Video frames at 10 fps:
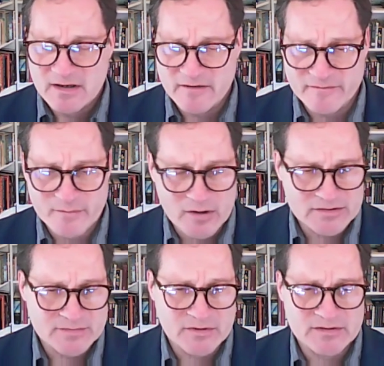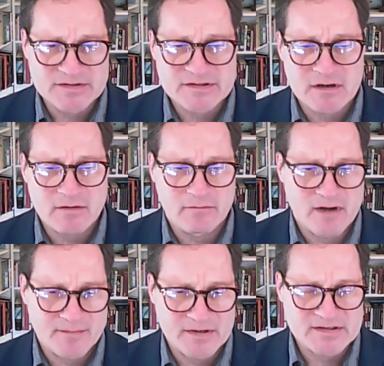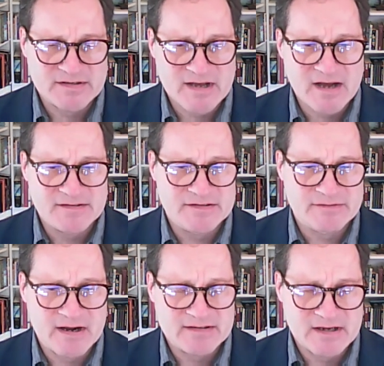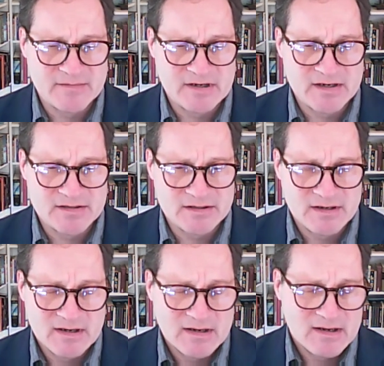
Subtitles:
of multiple assault weapons and thousands of rounds of ammunition.